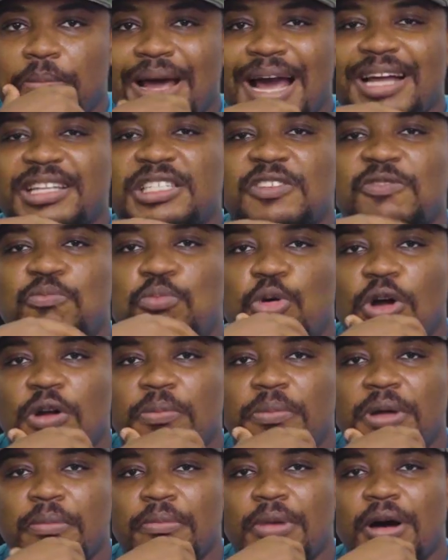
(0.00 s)
active
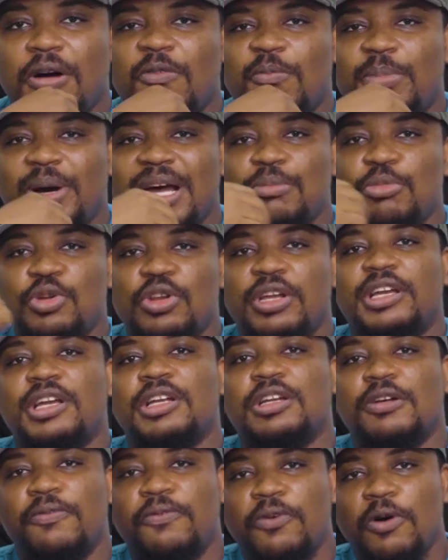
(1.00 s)
board member of Bayern Munich
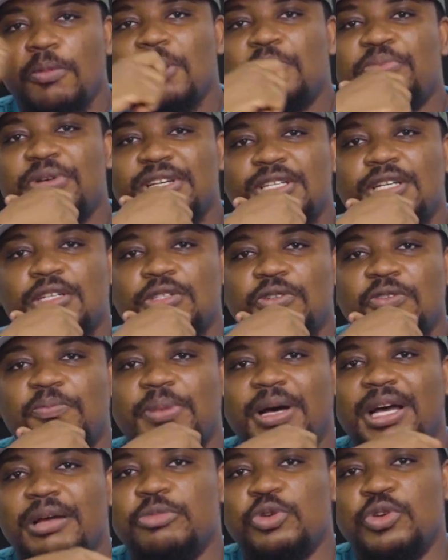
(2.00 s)
and the former president of
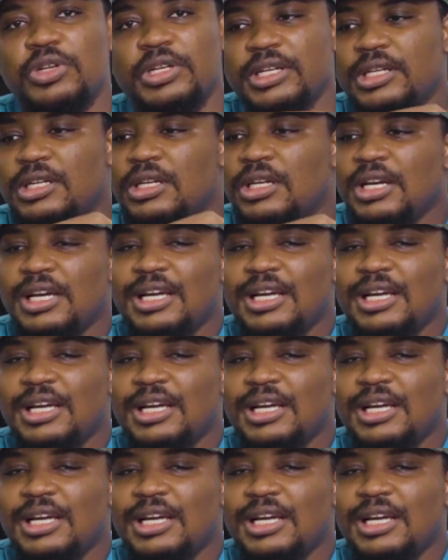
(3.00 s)
Bayern Munich.